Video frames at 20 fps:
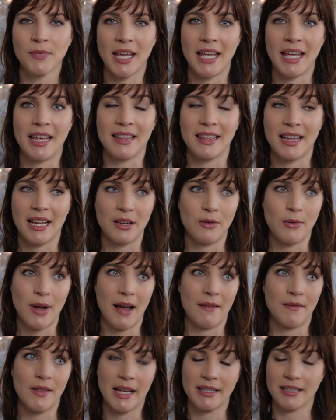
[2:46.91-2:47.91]
and that you
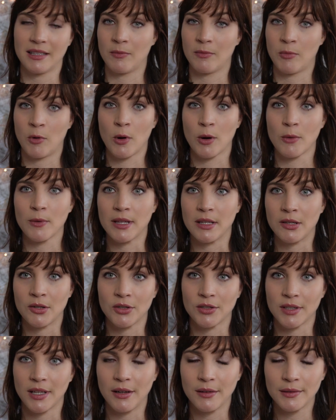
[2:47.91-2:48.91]
have that support within
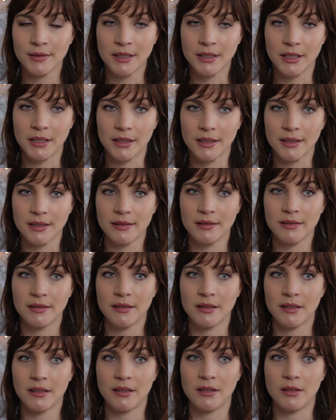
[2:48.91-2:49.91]
yourself
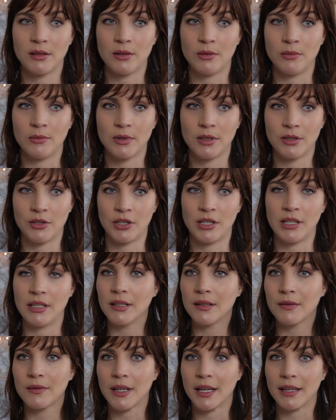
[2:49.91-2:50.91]
to
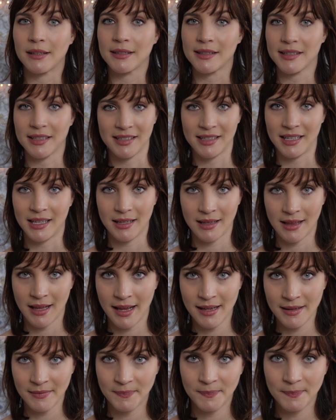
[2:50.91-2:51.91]
achieve and succeed in
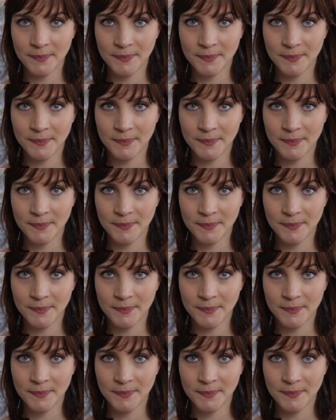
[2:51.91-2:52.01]
that.